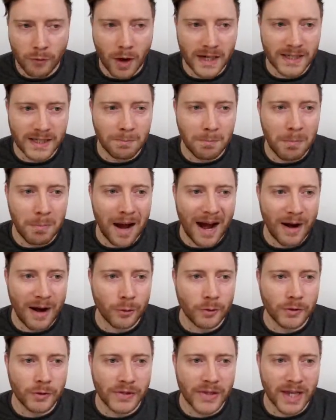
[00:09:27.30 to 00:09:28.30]
rice
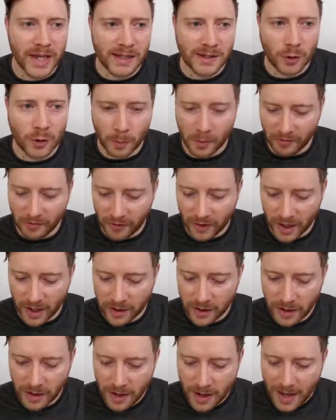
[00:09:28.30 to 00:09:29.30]
barrels. They're super
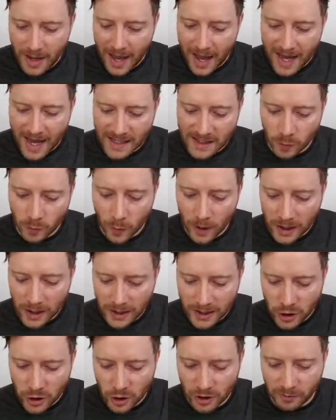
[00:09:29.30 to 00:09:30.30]
fun as well.
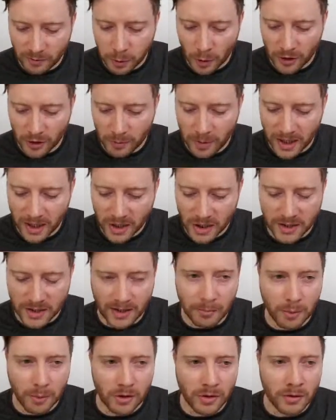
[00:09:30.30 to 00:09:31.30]
I should have put the pictures
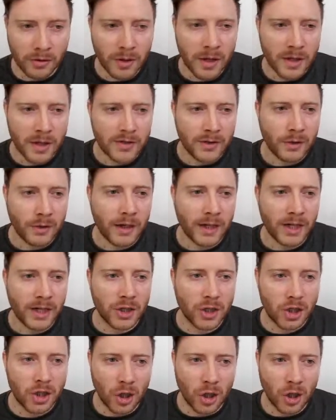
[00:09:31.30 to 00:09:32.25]
up on so that I could